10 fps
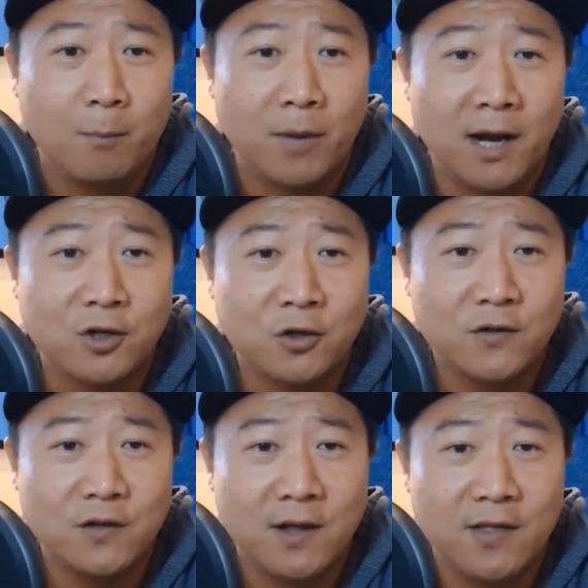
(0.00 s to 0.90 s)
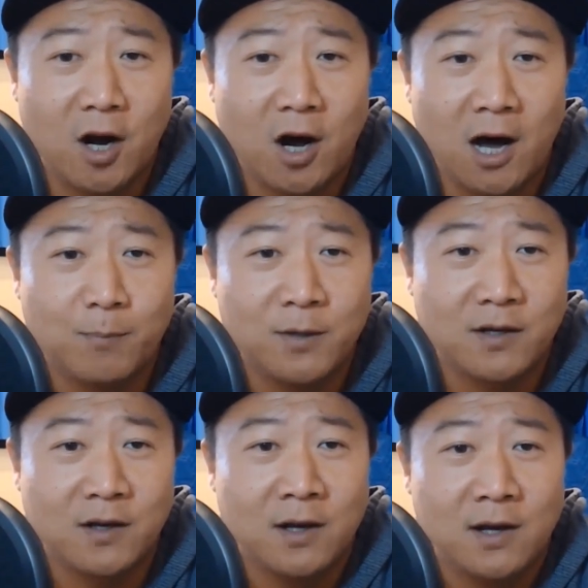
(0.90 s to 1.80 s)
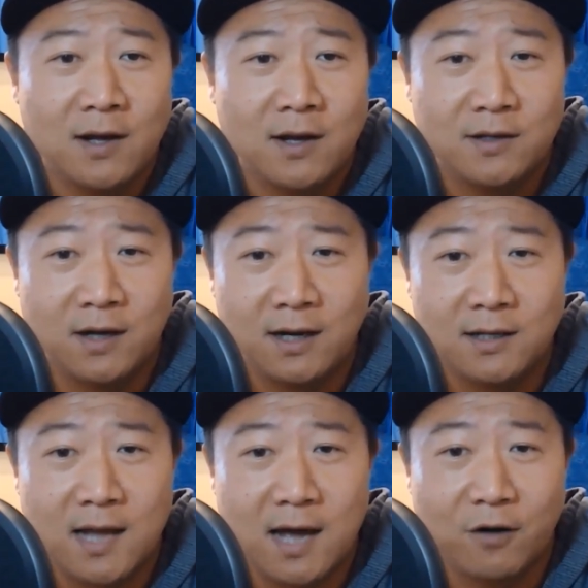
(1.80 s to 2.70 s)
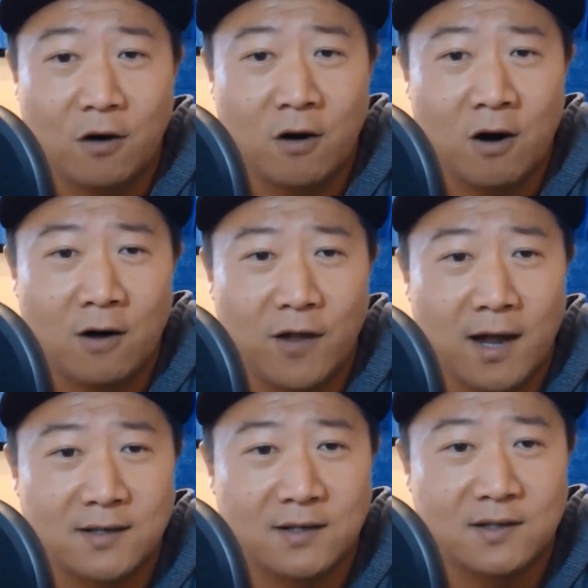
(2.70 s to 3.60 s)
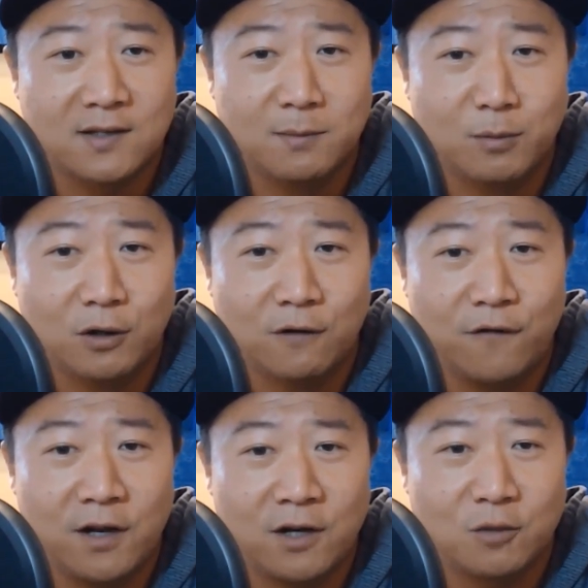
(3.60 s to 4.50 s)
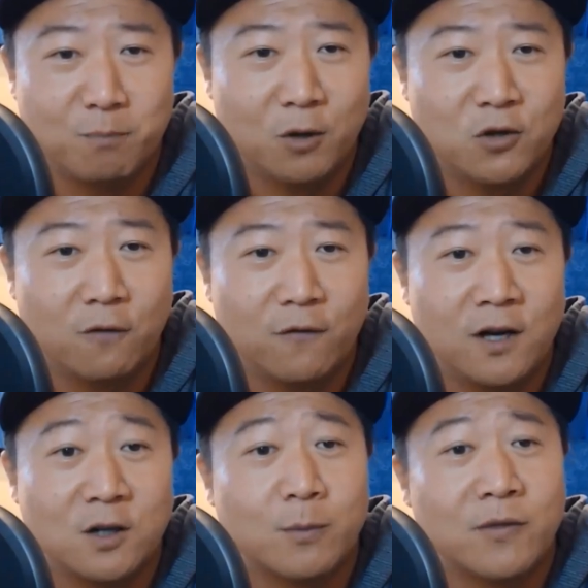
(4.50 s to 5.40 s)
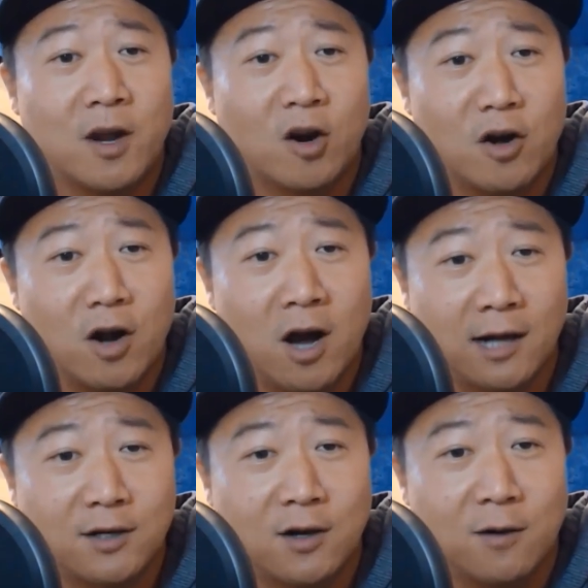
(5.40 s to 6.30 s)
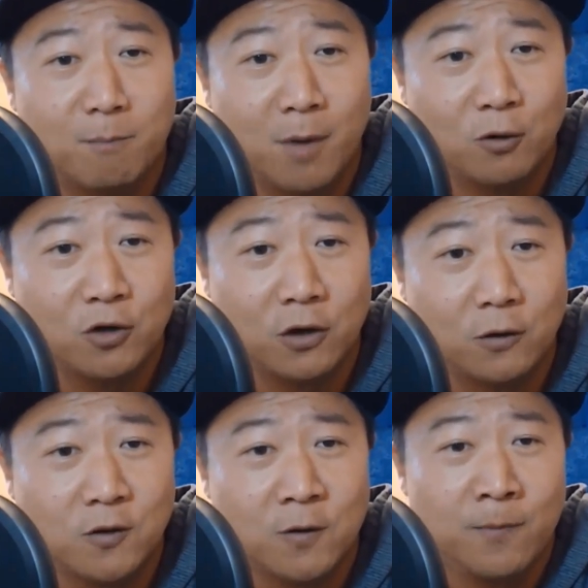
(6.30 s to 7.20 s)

But I should say that Optic does have a card that has a similar finish, Mojo finish, but they are not Mojos.